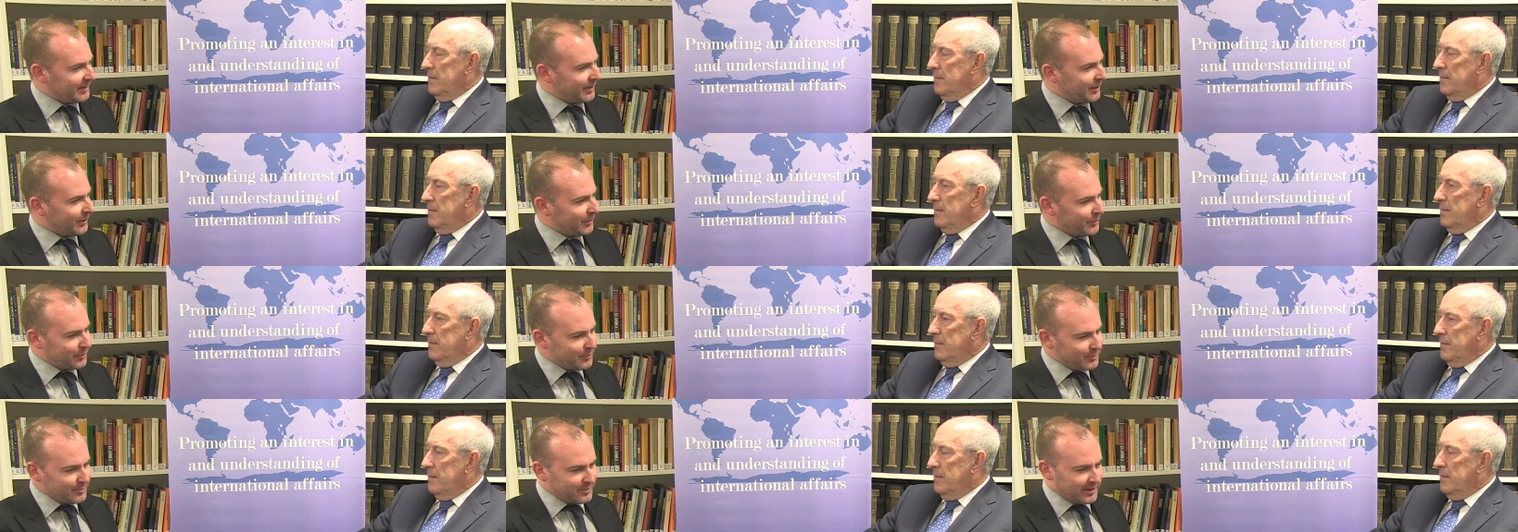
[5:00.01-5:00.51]
Speaker 1: at
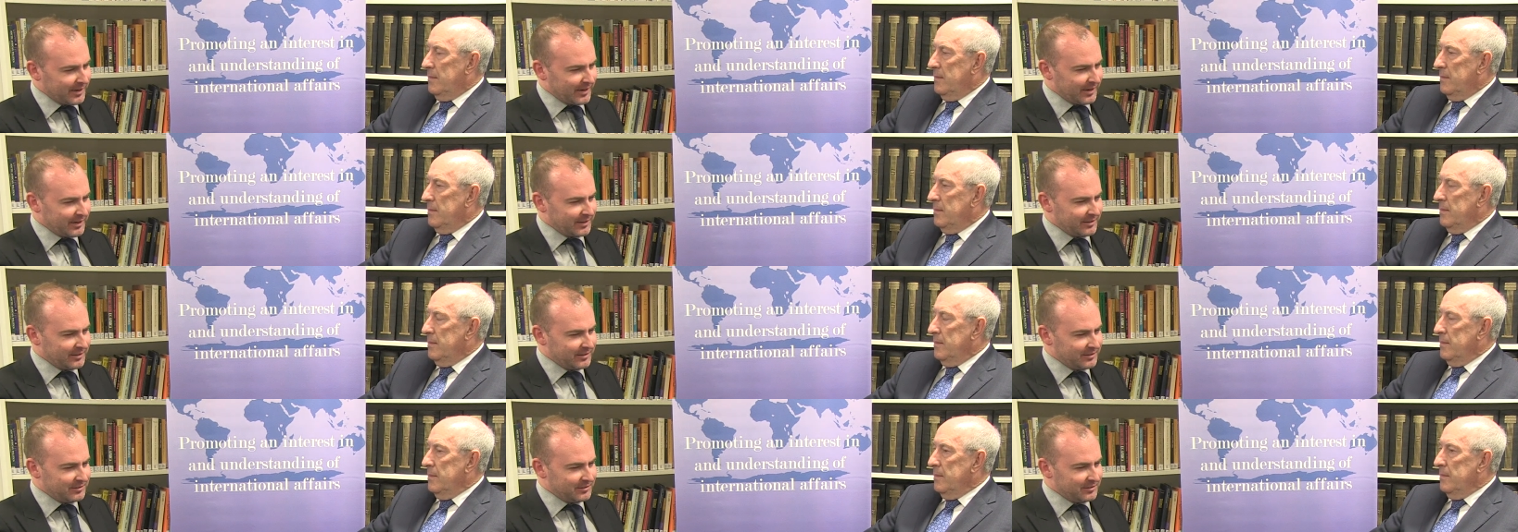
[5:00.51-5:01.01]
home,
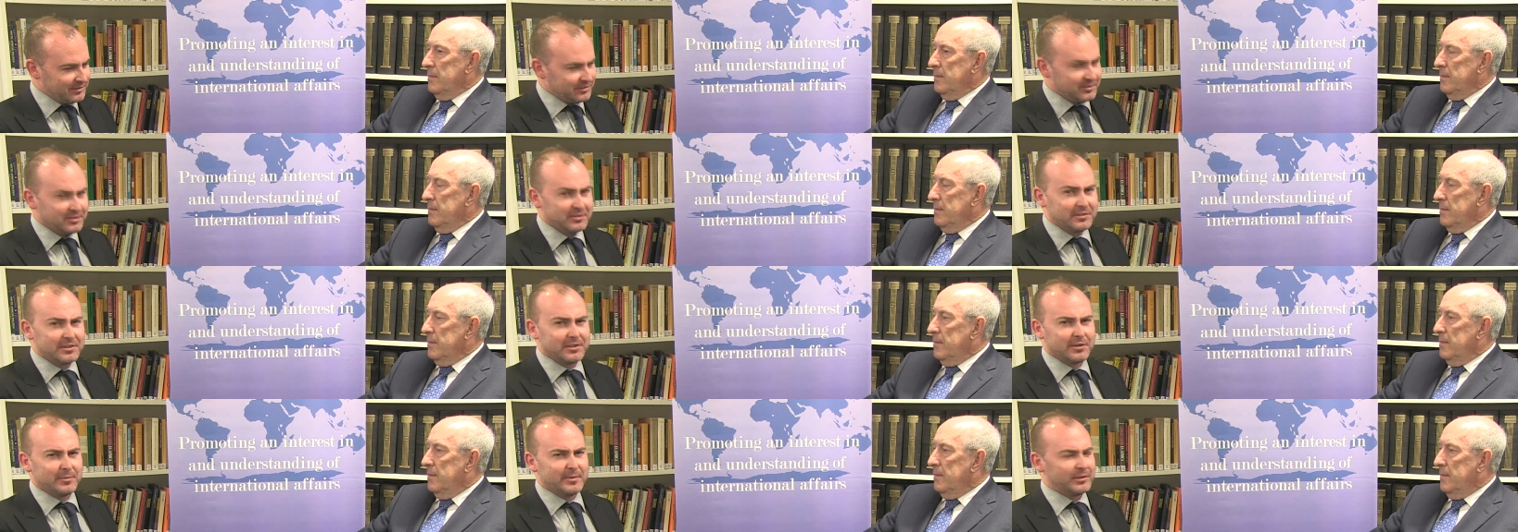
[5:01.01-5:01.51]
uh, do,
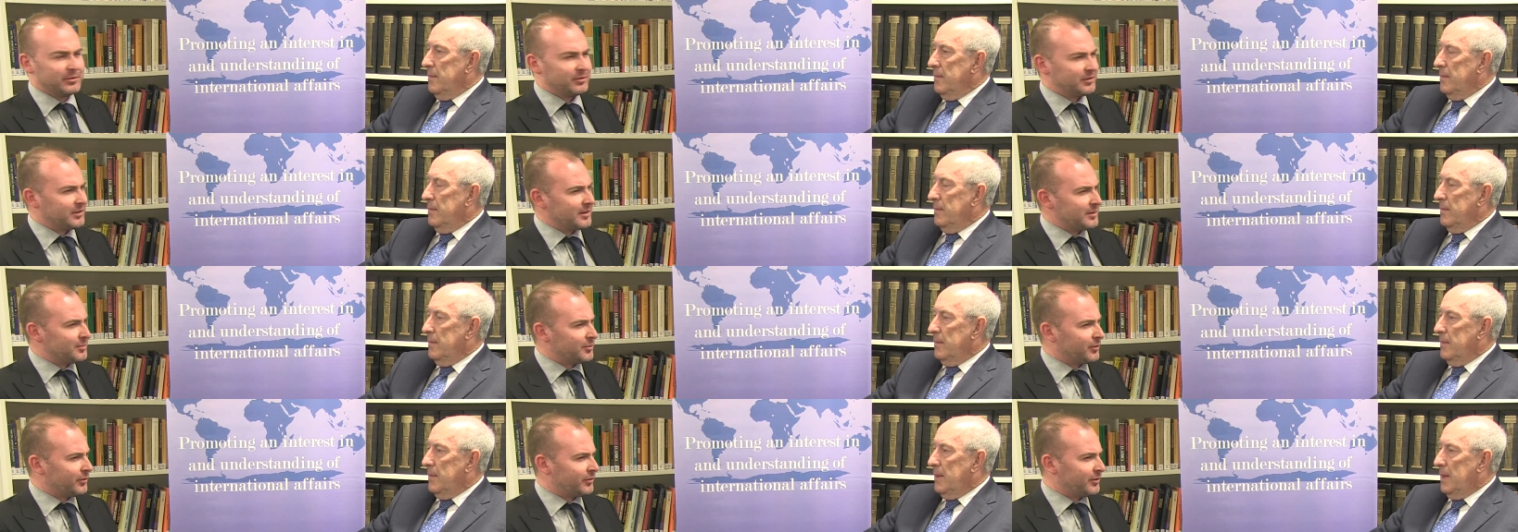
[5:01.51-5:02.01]
do, you think he'll be looking